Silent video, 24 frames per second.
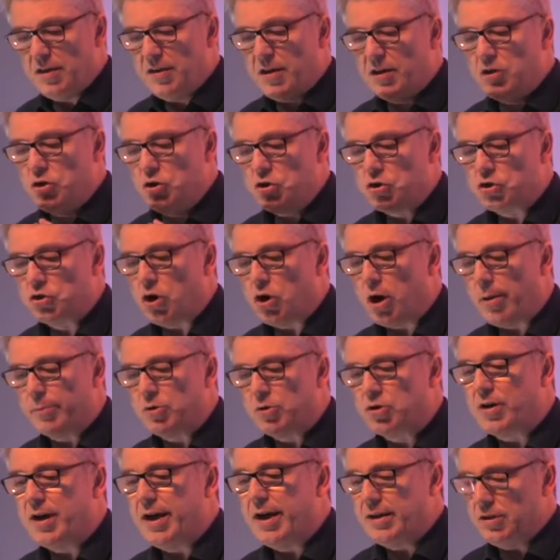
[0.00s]
that you
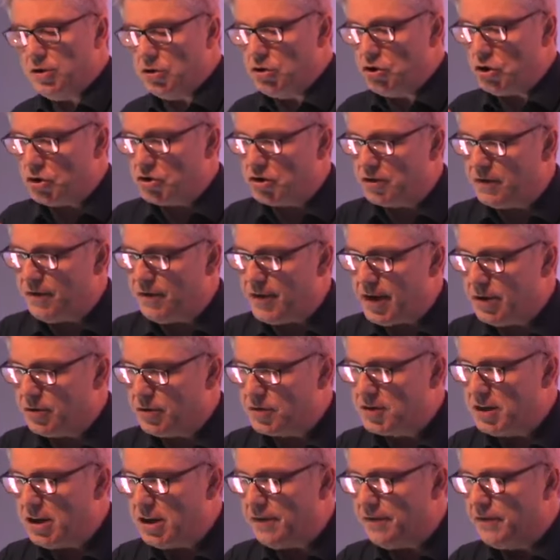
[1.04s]
stop trying to justify
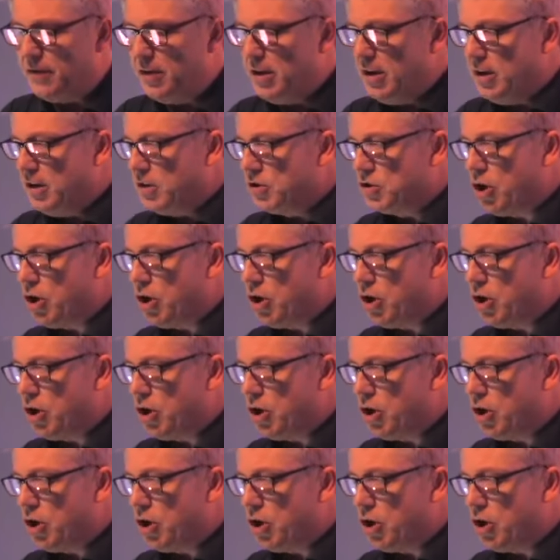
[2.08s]
yourself,